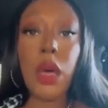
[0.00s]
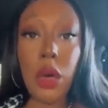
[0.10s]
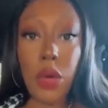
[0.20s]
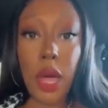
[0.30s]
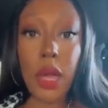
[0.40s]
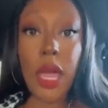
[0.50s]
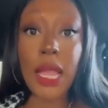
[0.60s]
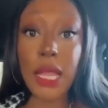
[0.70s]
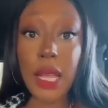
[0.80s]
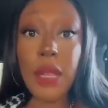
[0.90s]
Okay.
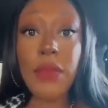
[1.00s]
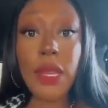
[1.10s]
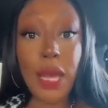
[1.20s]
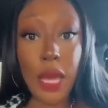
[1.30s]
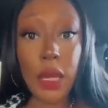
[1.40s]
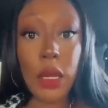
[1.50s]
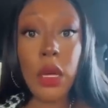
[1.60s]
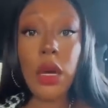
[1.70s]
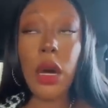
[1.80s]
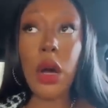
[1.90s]
At the end of the day,
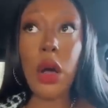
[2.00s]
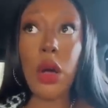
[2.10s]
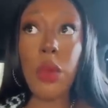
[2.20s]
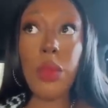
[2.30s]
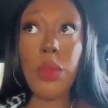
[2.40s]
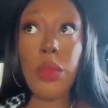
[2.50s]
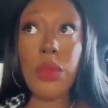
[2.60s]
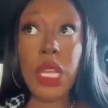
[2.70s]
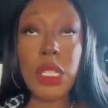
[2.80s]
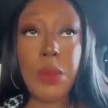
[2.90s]
these